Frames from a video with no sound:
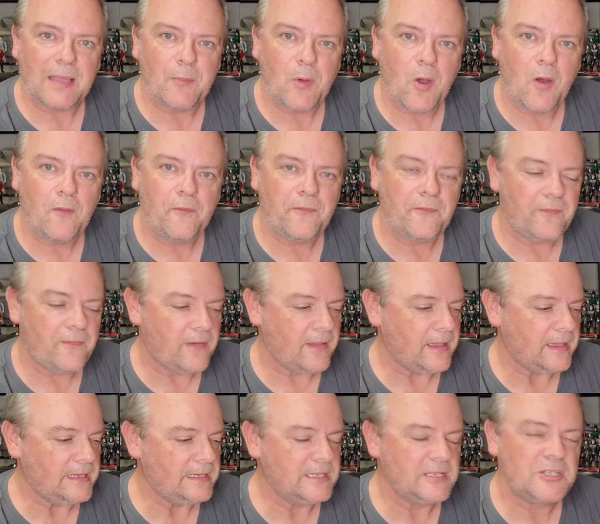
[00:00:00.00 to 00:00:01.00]
off,
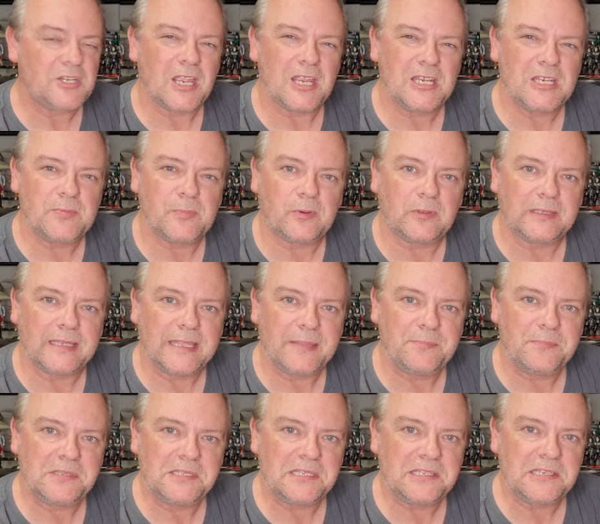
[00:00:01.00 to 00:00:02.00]
interchangeable
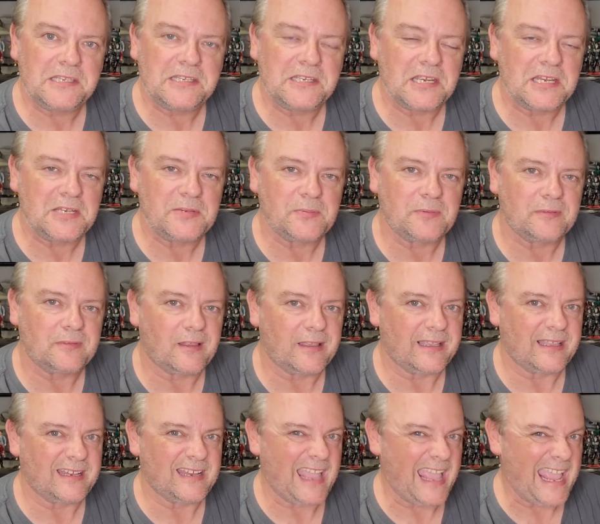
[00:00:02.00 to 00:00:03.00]
limbs, like
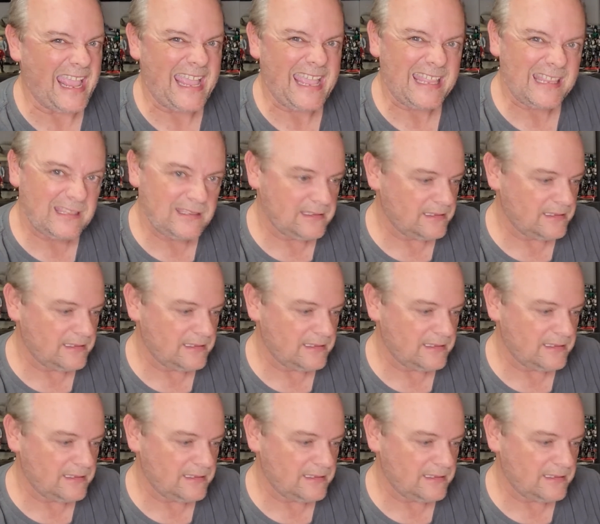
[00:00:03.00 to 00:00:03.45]
in a head.